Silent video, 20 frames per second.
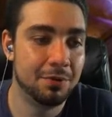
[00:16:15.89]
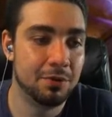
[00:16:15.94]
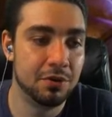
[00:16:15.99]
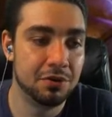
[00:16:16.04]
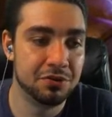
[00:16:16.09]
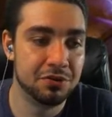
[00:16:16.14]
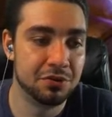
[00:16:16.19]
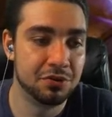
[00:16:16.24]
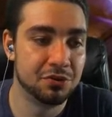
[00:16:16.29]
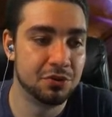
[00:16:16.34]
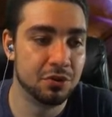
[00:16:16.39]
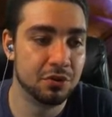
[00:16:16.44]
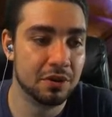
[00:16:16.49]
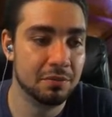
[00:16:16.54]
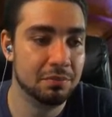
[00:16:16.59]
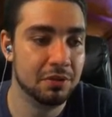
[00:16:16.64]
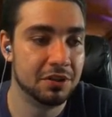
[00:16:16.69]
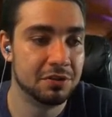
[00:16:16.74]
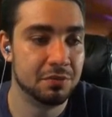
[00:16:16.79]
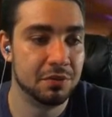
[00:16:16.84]
Creatures you control gain
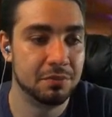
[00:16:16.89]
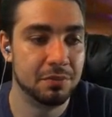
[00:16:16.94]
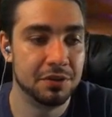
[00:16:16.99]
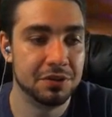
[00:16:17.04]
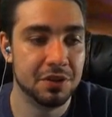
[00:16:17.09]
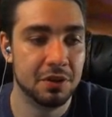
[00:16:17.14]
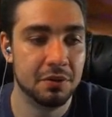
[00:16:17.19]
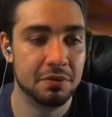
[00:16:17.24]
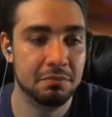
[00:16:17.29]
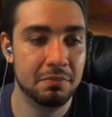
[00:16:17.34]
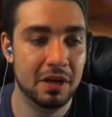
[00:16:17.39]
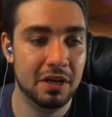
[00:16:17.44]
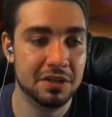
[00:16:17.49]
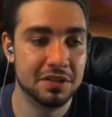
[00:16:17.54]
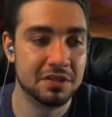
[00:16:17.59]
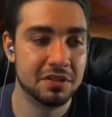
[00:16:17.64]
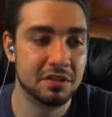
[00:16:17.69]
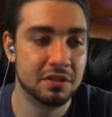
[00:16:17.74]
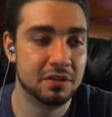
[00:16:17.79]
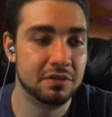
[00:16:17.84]
+1/+0 and menace
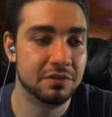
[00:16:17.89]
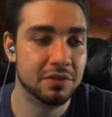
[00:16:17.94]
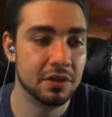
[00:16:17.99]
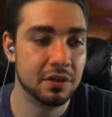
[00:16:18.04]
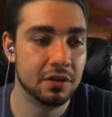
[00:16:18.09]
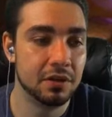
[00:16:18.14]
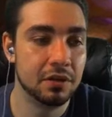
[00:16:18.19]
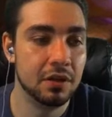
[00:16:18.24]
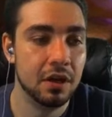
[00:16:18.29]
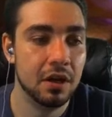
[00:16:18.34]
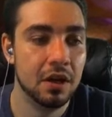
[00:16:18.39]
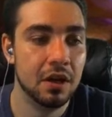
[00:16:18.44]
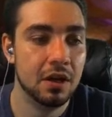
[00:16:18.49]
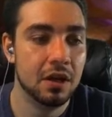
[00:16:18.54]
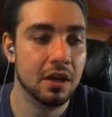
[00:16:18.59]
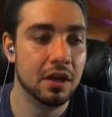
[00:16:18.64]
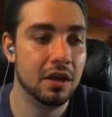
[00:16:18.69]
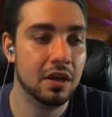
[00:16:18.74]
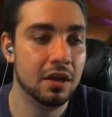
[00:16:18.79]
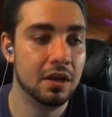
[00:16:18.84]
until end of turn,
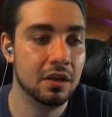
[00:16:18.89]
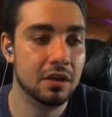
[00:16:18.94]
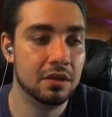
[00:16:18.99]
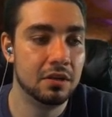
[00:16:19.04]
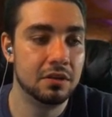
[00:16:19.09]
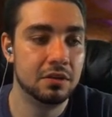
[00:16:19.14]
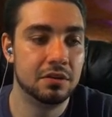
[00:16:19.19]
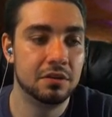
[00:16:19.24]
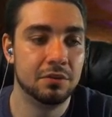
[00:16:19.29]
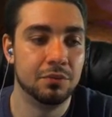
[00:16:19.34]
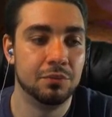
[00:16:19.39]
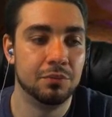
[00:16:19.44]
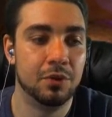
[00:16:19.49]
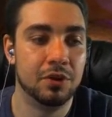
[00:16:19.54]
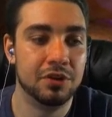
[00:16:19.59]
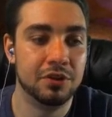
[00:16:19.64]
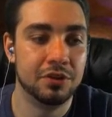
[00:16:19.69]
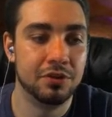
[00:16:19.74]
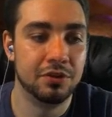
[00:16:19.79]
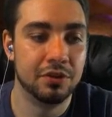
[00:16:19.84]
and 1
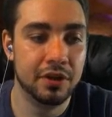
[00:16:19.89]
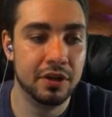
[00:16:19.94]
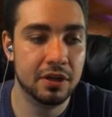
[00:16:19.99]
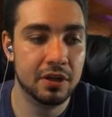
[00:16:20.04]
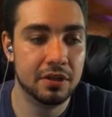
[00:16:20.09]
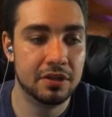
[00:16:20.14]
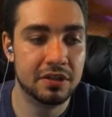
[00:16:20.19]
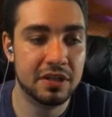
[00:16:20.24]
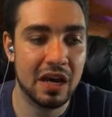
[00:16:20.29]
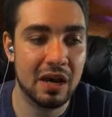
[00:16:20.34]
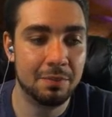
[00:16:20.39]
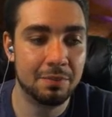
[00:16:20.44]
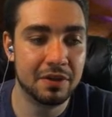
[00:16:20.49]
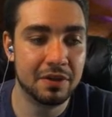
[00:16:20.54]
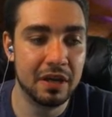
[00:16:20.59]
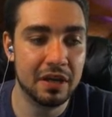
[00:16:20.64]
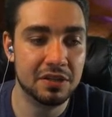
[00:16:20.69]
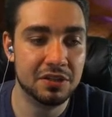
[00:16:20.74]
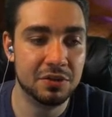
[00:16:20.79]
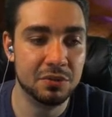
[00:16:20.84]
and a green, tap,
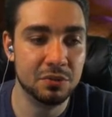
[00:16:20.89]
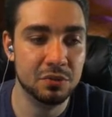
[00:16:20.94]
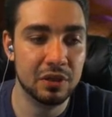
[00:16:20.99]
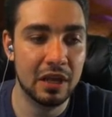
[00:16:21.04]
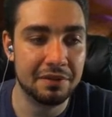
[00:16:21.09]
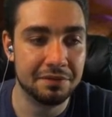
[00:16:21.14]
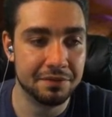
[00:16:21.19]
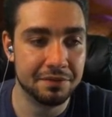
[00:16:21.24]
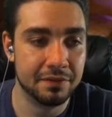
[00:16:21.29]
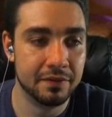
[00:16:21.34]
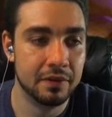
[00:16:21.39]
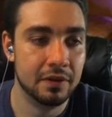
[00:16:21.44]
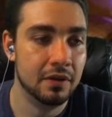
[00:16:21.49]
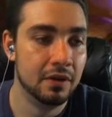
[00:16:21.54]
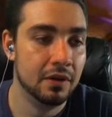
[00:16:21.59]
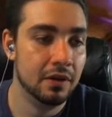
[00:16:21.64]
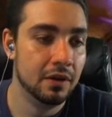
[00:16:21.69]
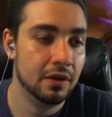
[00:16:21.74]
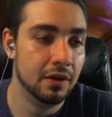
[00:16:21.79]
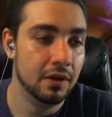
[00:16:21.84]
gain 2 life.
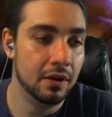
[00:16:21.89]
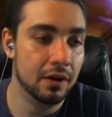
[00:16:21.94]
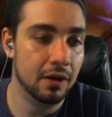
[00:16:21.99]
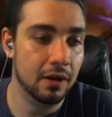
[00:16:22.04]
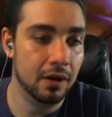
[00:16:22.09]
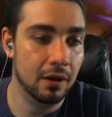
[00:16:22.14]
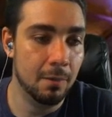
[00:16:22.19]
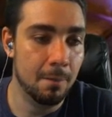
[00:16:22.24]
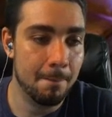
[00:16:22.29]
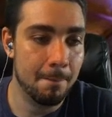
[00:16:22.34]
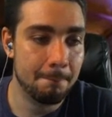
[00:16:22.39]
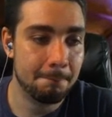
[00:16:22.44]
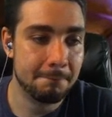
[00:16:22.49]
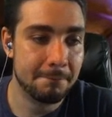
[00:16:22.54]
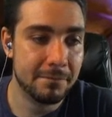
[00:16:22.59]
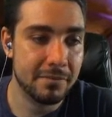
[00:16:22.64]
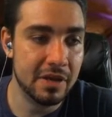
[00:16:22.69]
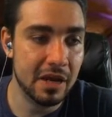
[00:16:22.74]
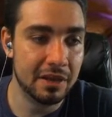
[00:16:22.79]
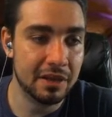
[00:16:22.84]

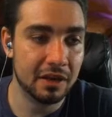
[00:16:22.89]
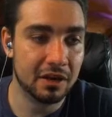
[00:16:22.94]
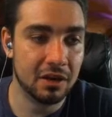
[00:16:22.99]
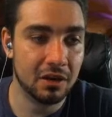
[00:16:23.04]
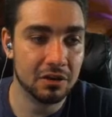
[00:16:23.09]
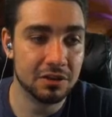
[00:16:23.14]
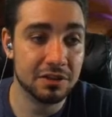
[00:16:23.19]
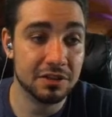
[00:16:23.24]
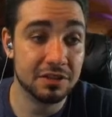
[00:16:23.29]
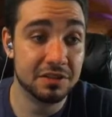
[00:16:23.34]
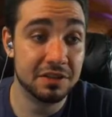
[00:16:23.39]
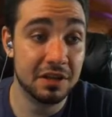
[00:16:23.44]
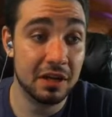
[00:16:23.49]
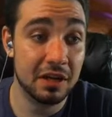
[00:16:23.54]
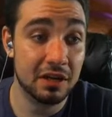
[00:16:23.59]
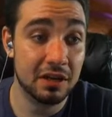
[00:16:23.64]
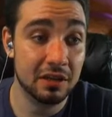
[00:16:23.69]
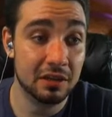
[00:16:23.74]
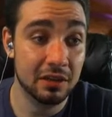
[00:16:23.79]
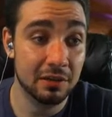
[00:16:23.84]
Yeah, that card's insane
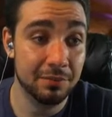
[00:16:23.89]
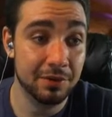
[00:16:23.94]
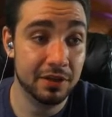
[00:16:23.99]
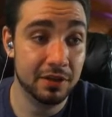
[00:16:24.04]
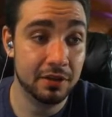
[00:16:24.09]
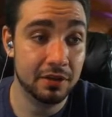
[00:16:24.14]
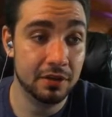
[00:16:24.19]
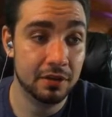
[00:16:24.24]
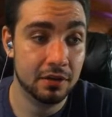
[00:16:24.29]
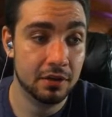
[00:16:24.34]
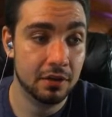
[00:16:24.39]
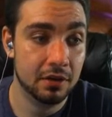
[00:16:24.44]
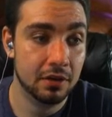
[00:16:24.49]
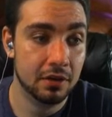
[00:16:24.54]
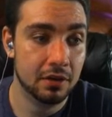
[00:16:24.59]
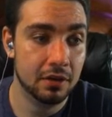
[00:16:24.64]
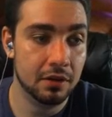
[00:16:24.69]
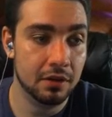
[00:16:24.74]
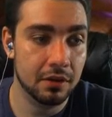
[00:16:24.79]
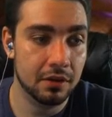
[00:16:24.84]
and limited.
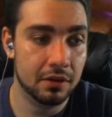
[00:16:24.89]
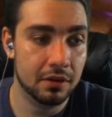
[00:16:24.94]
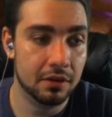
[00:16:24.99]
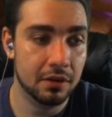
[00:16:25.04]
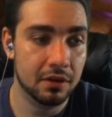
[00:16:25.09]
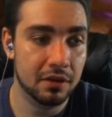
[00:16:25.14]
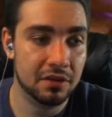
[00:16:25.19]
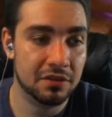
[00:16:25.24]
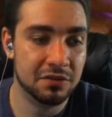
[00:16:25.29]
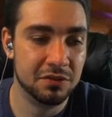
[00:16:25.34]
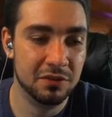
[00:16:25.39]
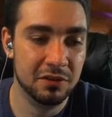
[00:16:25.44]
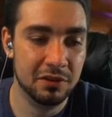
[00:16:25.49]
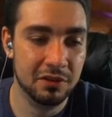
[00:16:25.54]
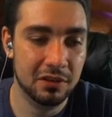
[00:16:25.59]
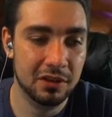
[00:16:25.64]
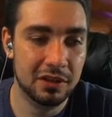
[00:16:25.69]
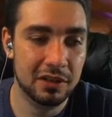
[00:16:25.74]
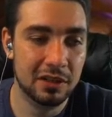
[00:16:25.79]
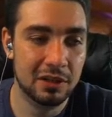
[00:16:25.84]
It's a
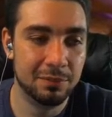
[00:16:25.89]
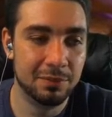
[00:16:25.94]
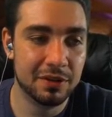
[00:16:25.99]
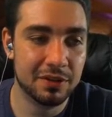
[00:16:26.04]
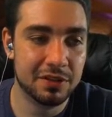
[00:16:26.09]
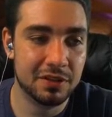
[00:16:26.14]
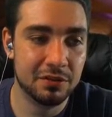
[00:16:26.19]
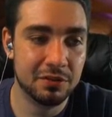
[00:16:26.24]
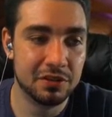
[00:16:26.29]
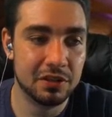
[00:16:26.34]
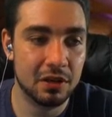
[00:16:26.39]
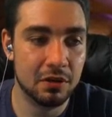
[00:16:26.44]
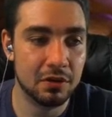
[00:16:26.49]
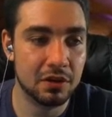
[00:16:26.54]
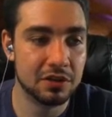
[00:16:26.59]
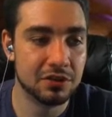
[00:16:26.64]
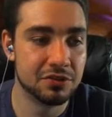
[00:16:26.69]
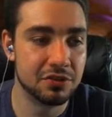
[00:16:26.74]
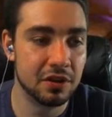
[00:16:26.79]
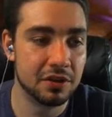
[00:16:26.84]
little bit too slow and
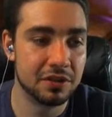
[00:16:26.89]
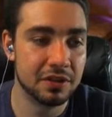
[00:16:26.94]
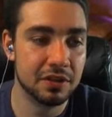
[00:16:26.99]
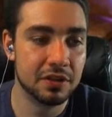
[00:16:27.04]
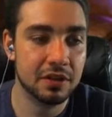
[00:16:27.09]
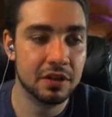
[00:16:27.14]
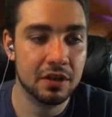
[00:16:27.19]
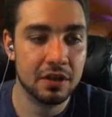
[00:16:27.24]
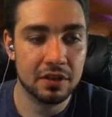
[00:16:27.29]
constructed.